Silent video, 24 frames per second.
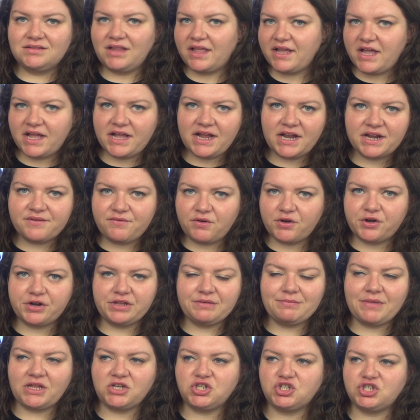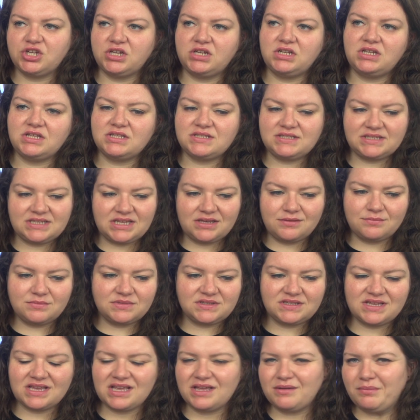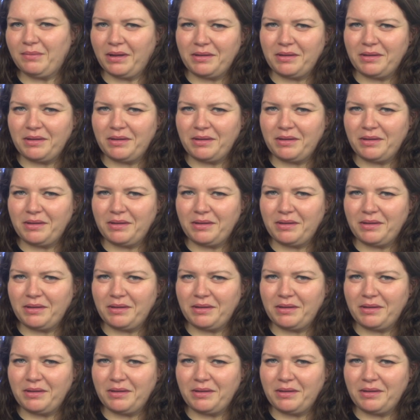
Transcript: like I kind of already mentioned, it seems like it